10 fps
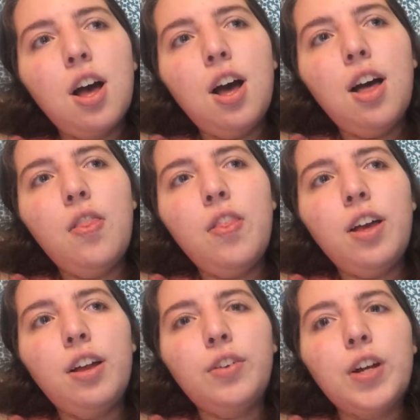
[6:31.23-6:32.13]
and
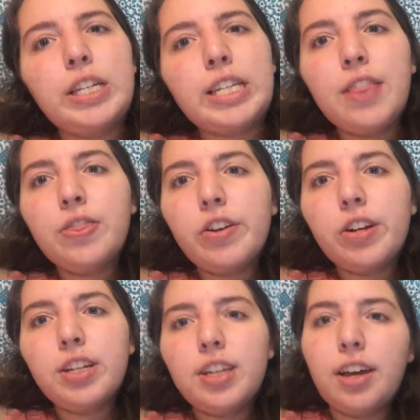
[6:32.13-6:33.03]
then around
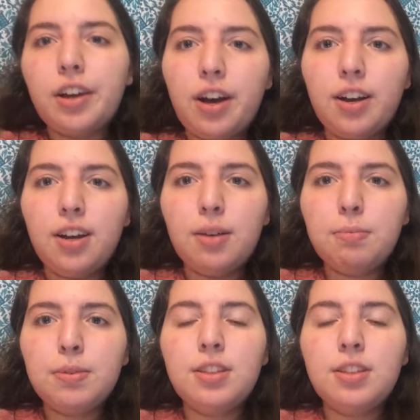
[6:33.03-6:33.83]
10:30 I got up,